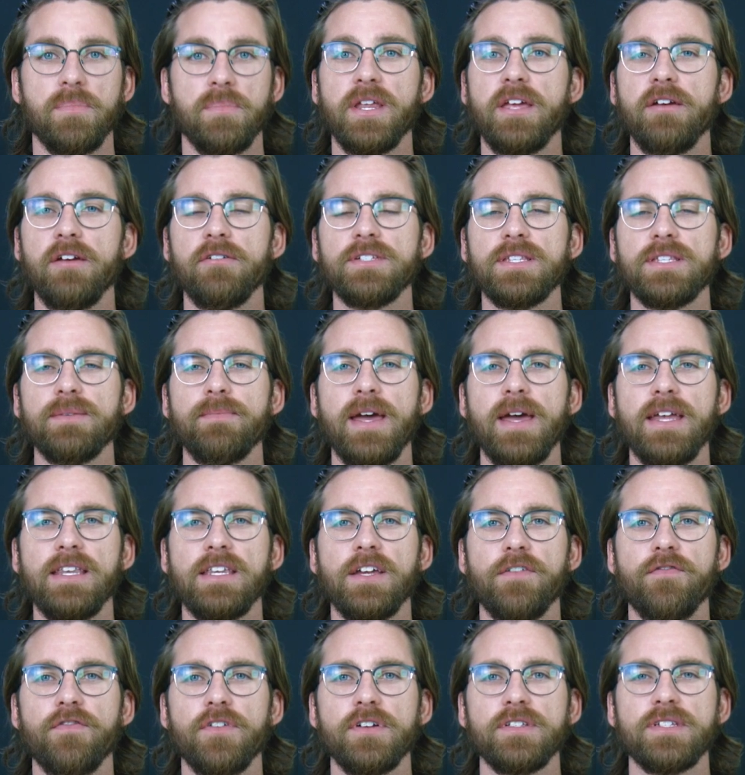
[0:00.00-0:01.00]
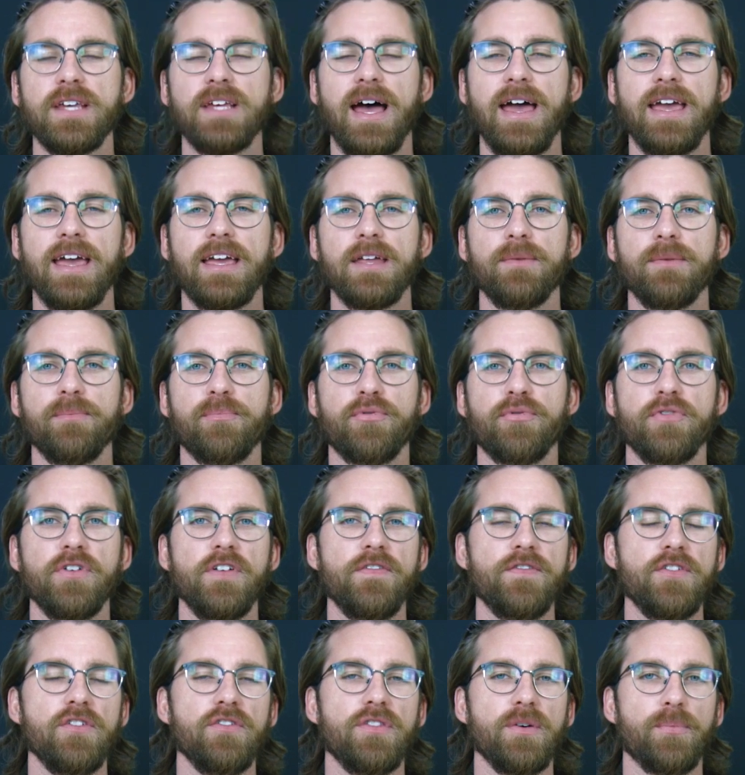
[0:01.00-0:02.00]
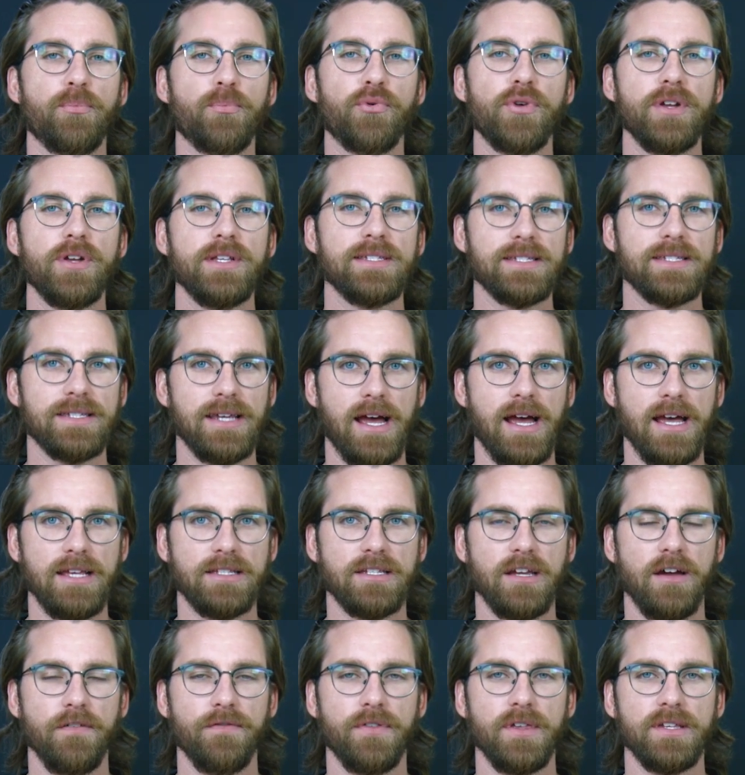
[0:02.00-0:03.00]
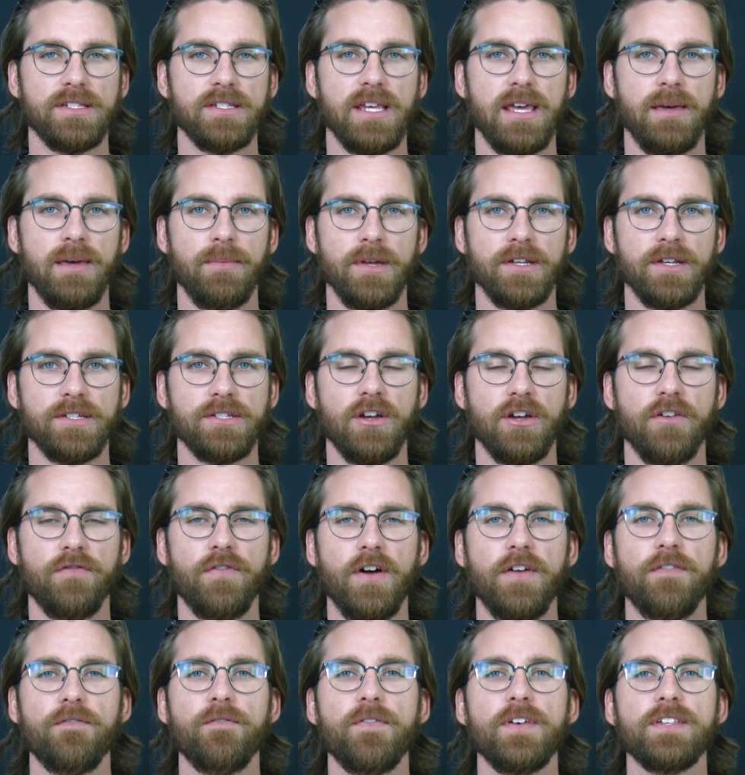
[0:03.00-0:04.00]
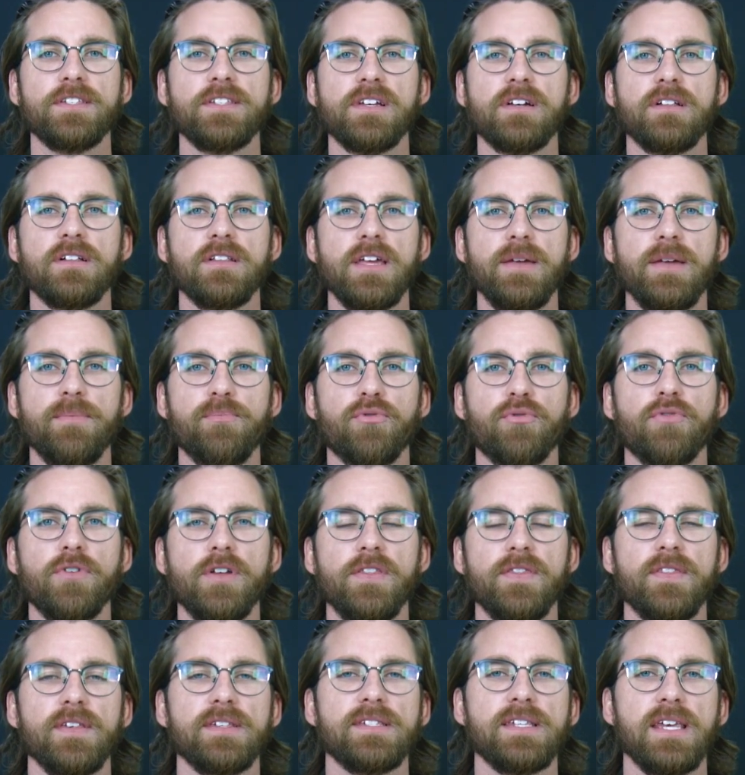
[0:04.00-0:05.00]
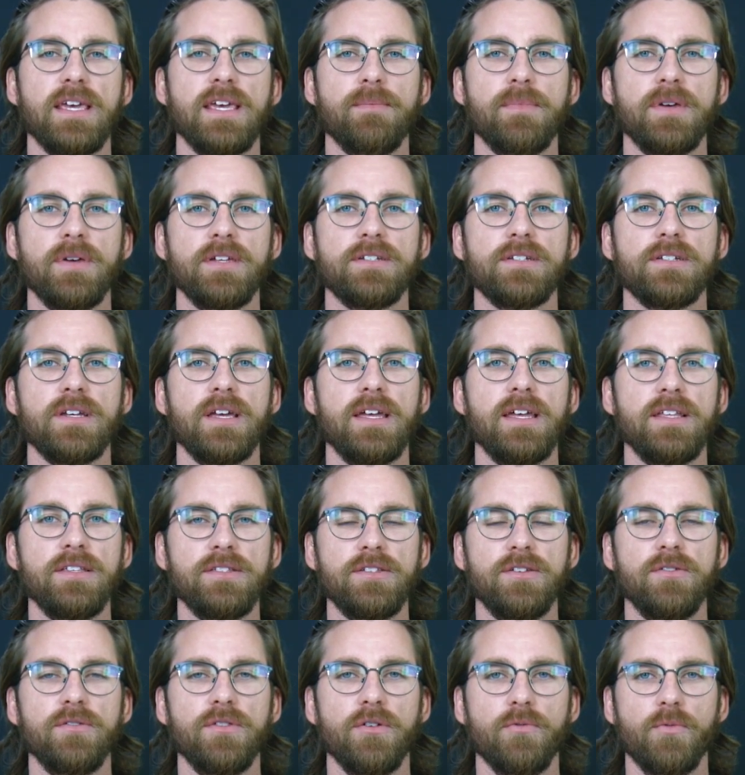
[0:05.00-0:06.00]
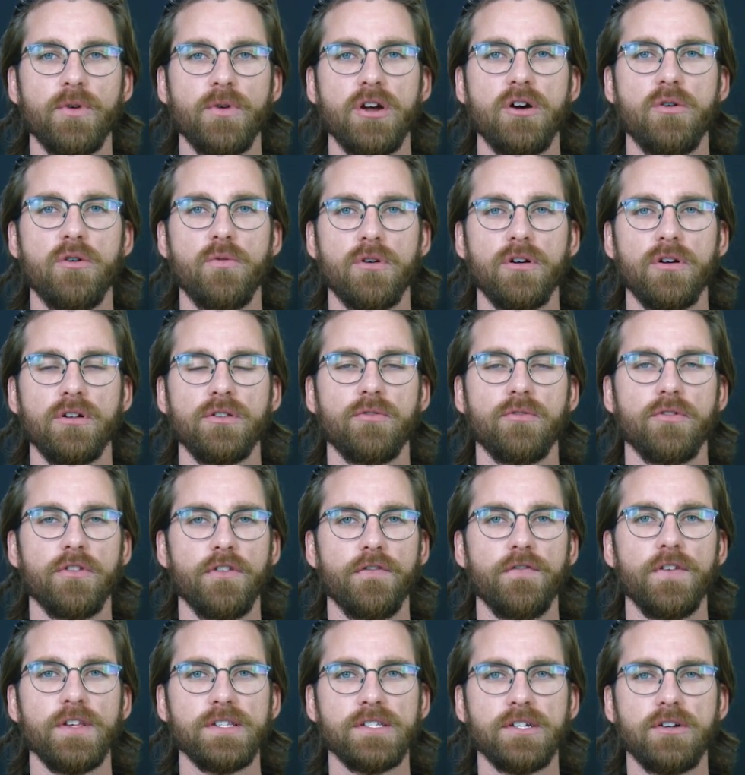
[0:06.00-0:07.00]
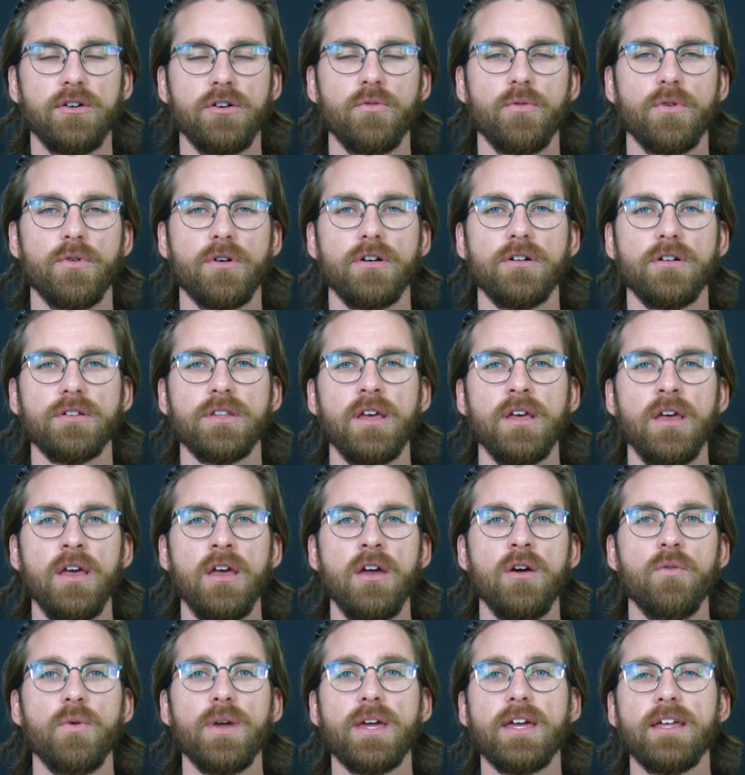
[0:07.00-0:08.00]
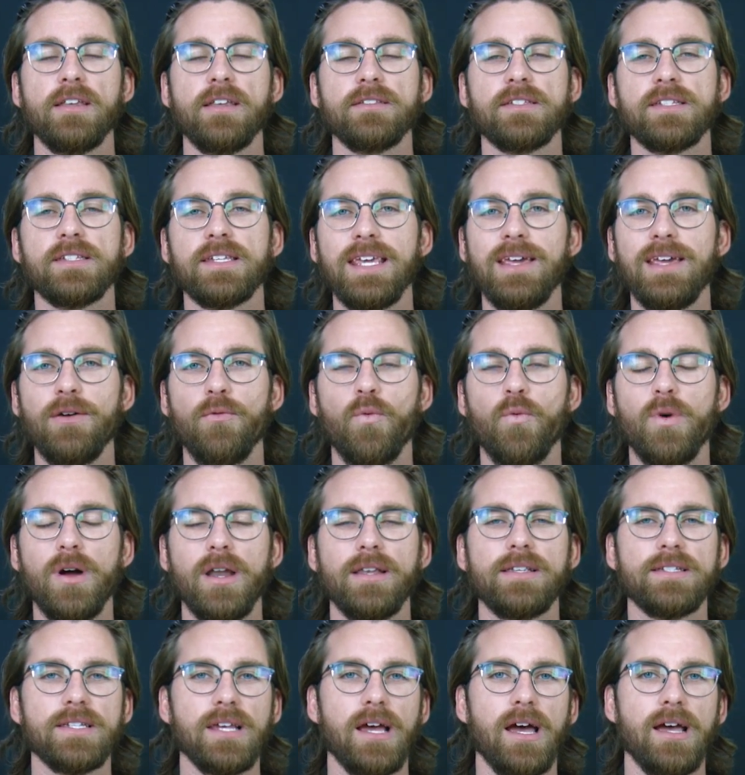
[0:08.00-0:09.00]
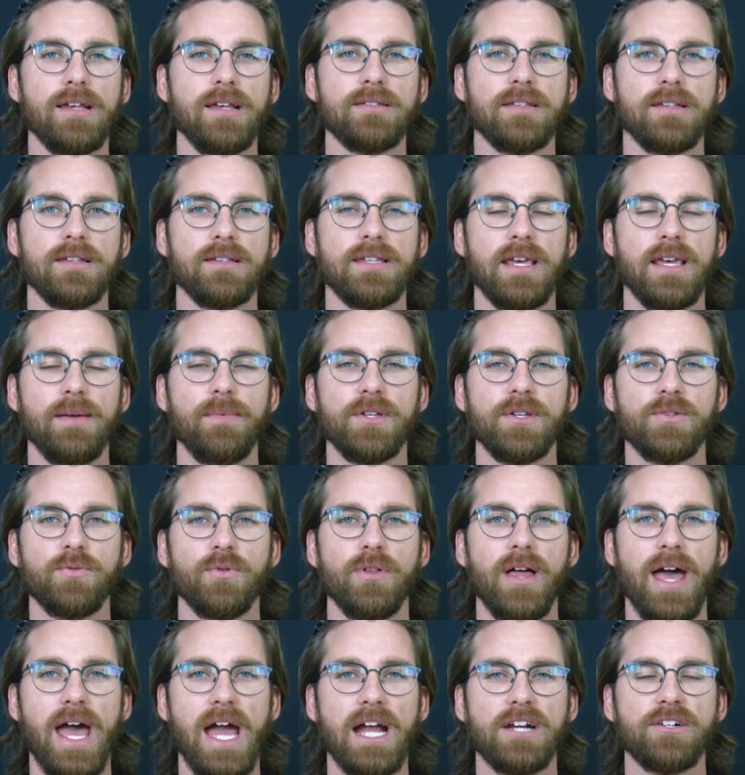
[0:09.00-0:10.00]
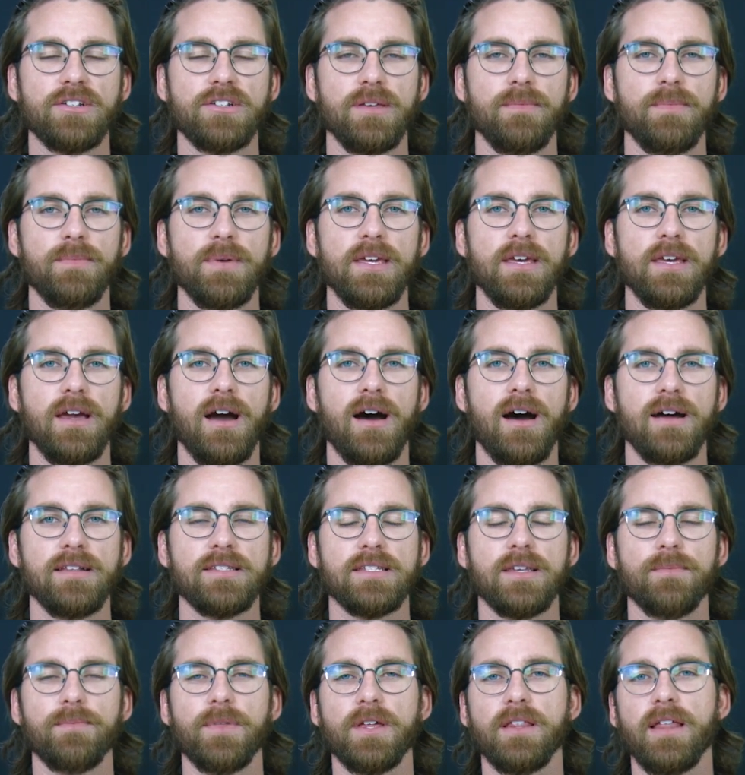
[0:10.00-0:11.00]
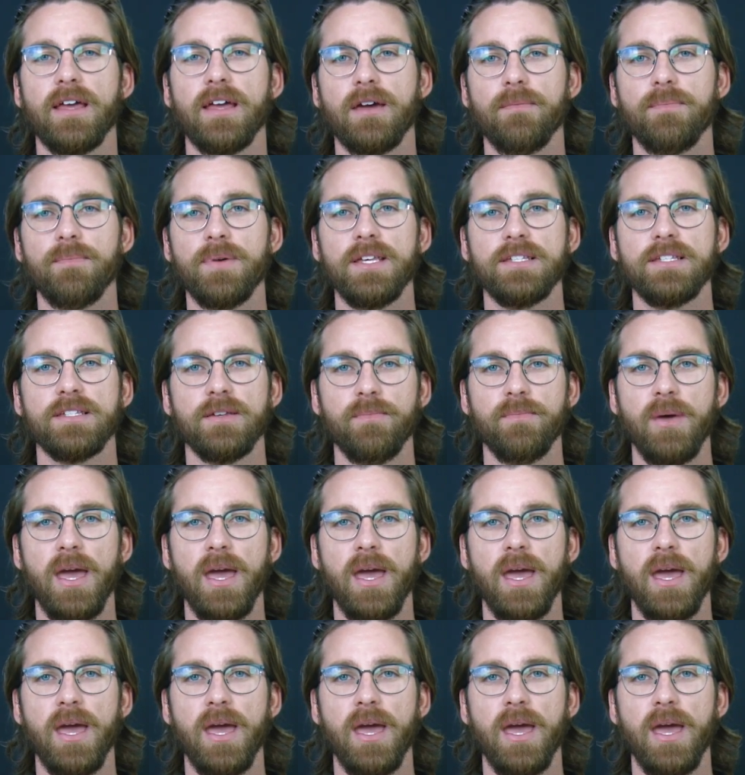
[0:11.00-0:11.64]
But here's the main difference. I can preview the print size of this image. So if I physically print this image into the real world or the physical world, we can see what size this image will actually be on something like a piece of